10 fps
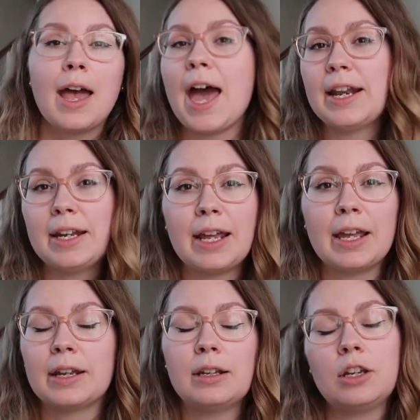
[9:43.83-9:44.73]

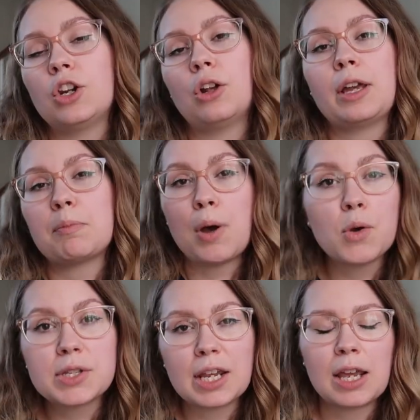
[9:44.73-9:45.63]
editing and you know like
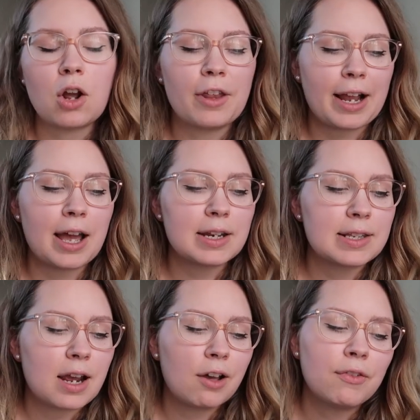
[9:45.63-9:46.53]
posting it and all that kind of
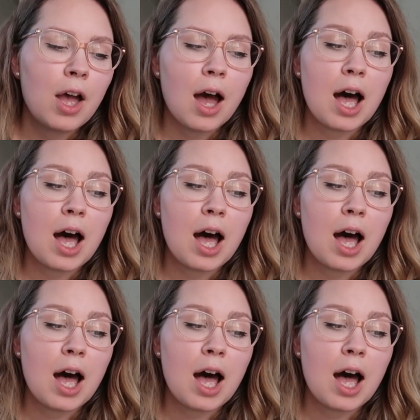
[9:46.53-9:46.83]
stuff.